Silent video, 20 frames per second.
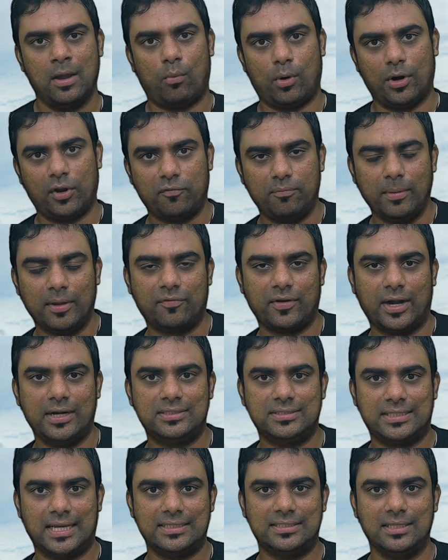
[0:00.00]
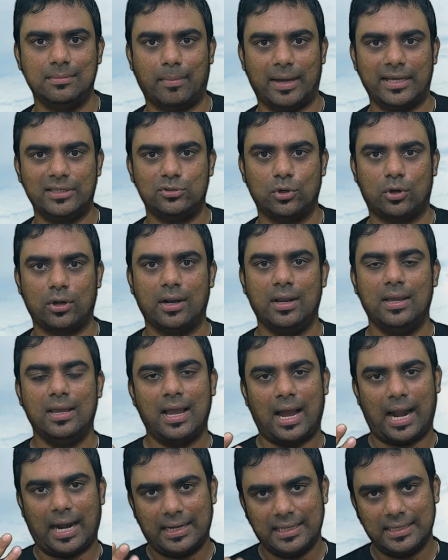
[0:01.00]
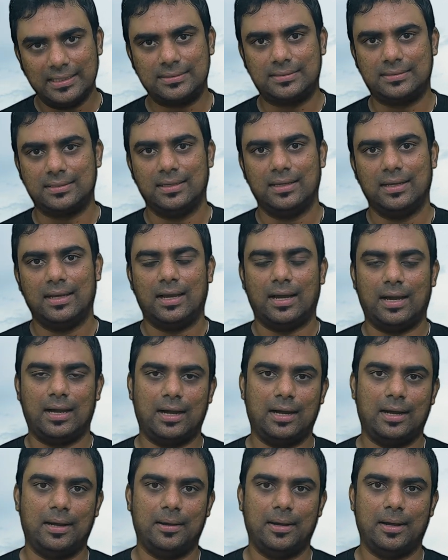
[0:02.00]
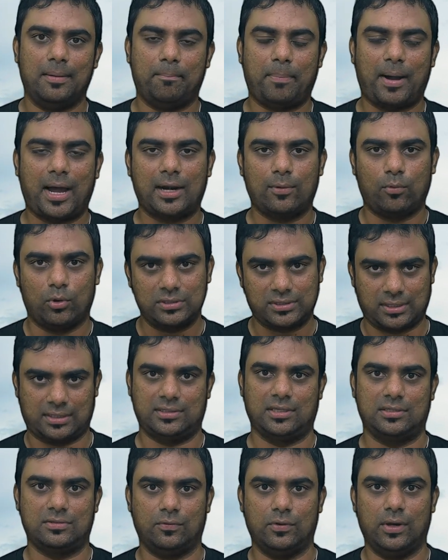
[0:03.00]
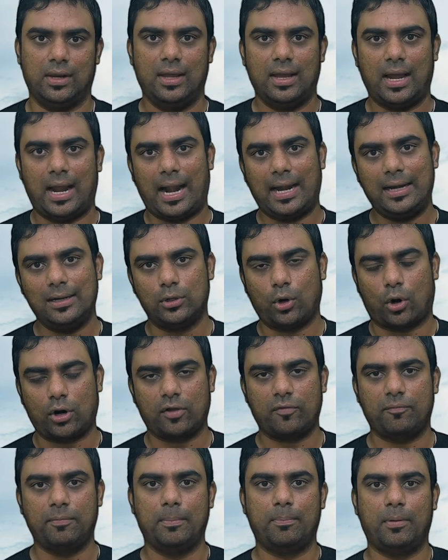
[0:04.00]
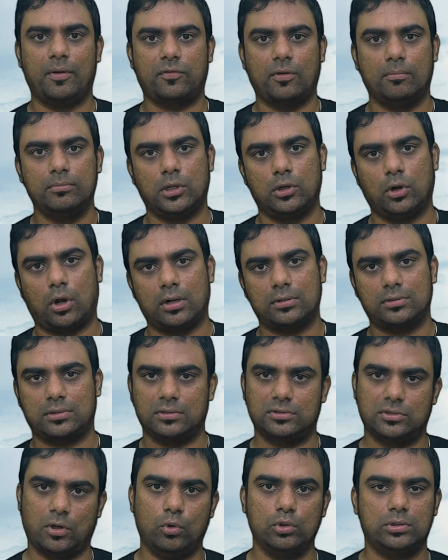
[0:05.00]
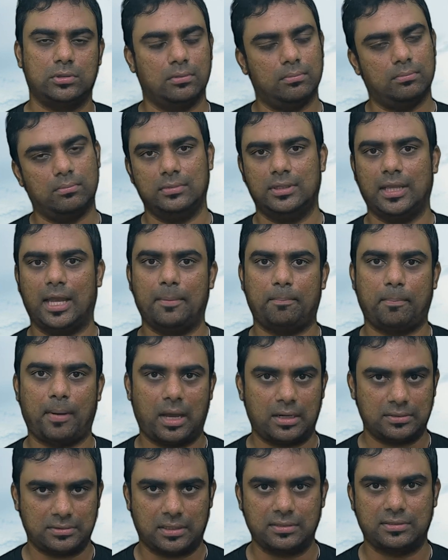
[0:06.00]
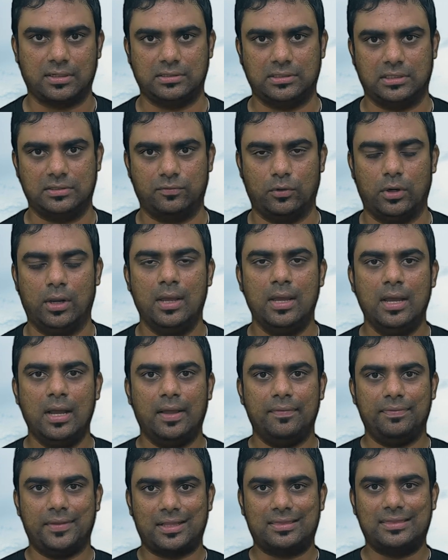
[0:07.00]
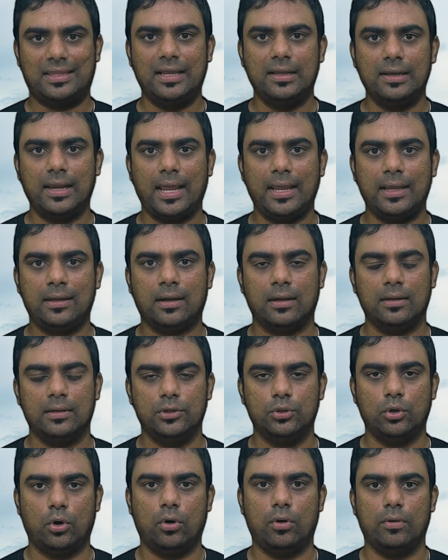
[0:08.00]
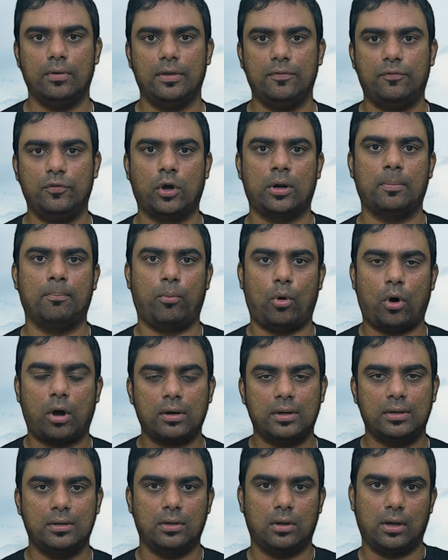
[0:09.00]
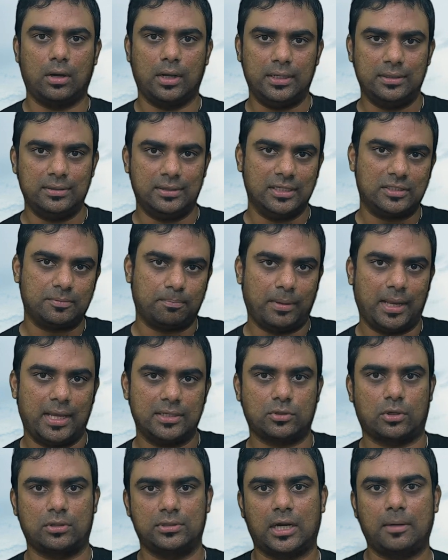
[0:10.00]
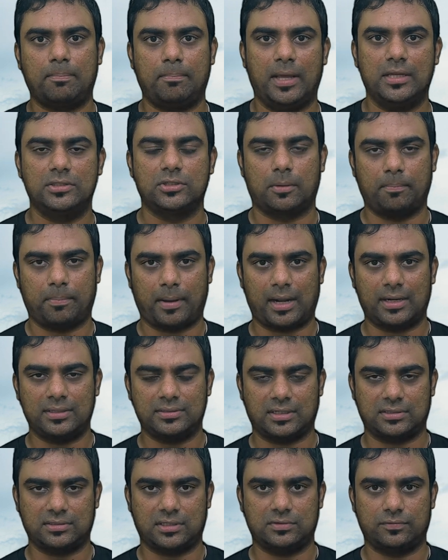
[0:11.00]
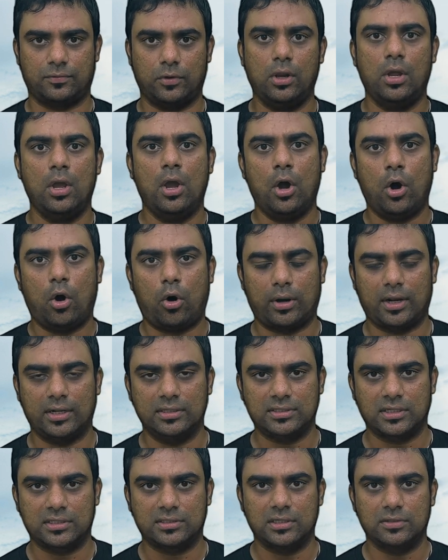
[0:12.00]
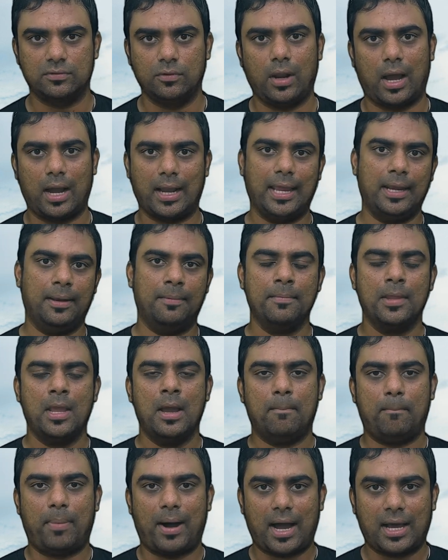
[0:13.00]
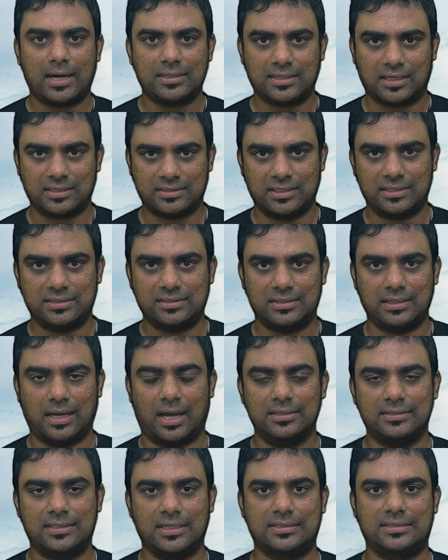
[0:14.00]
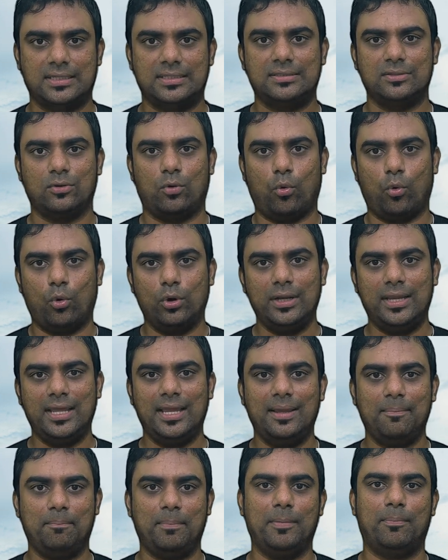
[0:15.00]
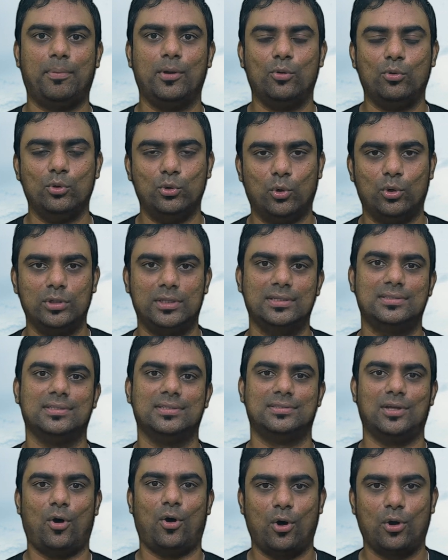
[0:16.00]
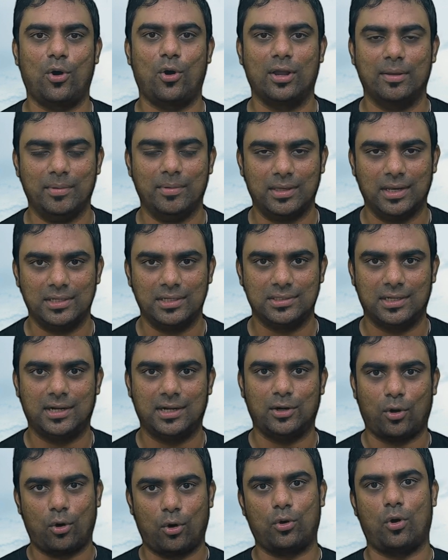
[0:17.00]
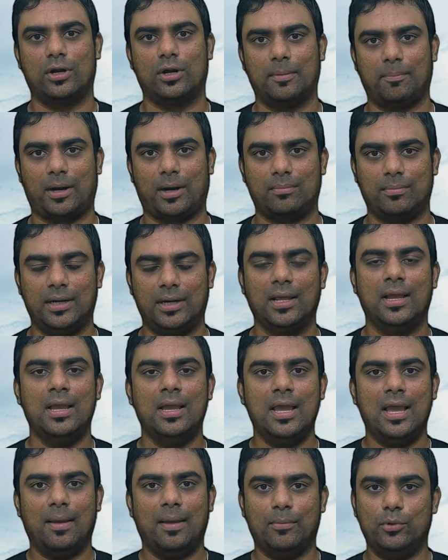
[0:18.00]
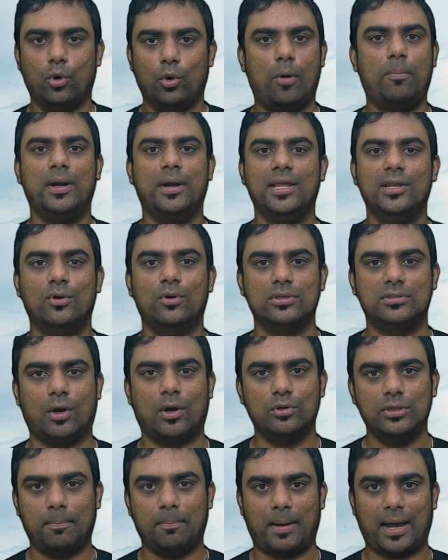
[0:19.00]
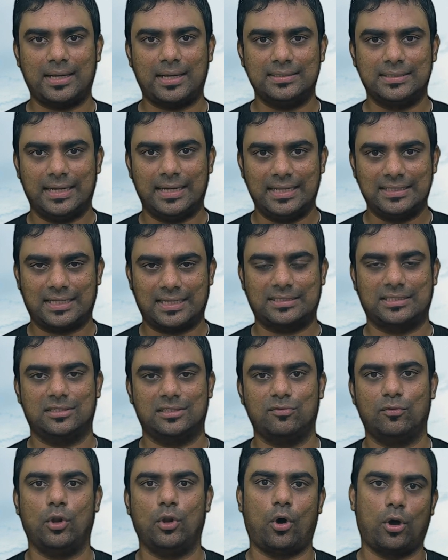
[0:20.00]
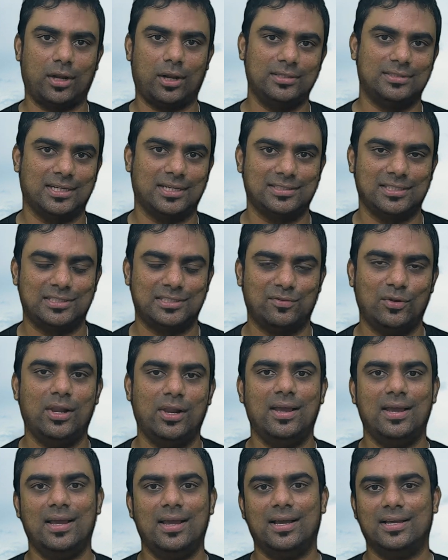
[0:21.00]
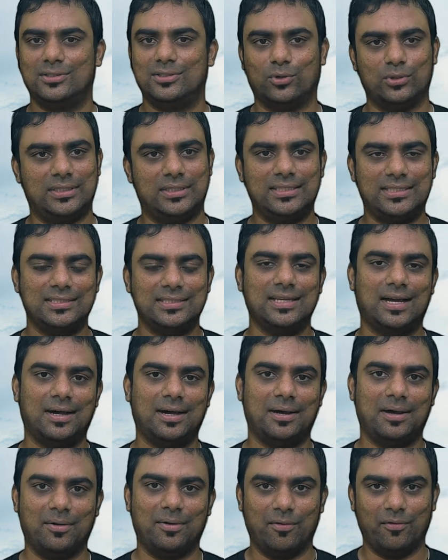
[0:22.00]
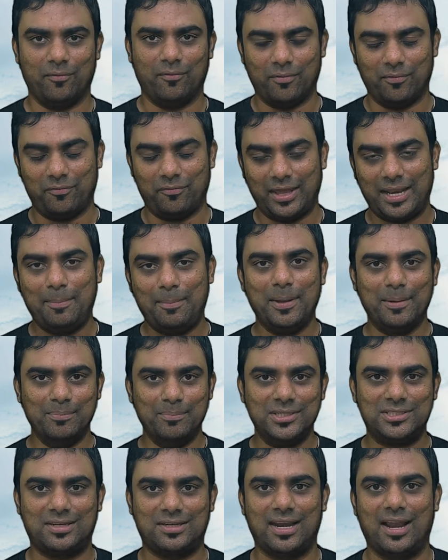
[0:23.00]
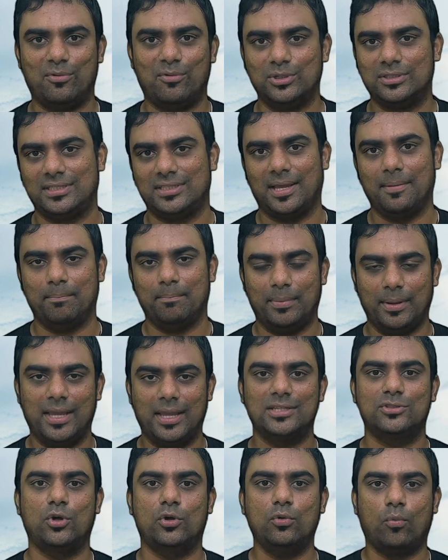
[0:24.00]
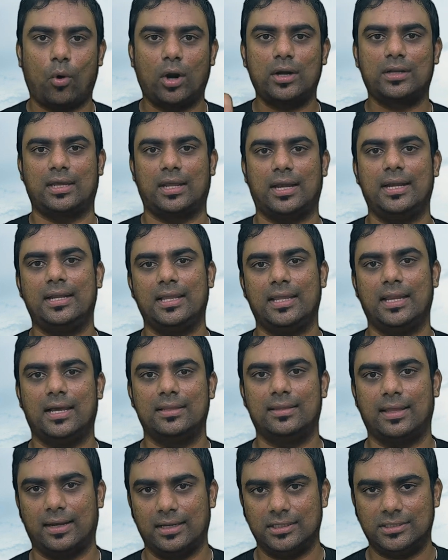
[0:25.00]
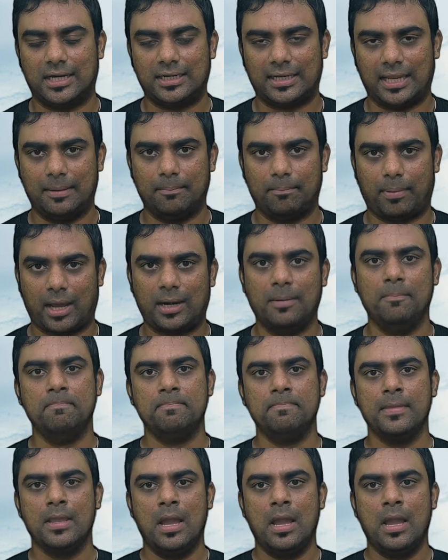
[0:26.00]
One of my friends stays in Mysore, and his par was successful, and a lot of people from the north, south, their pars are successful. Nothing like, you know, if you are born in this place or that place, your par is successful or unsuccessful. Again, par success, unsuccess, only people who know this is the Hong Kong immigration and Hong Kong department. Nobody knows how the par is getting successful or unsuccessful. So this is a very big mystery, I would say, based on what criteria they're rejecting par.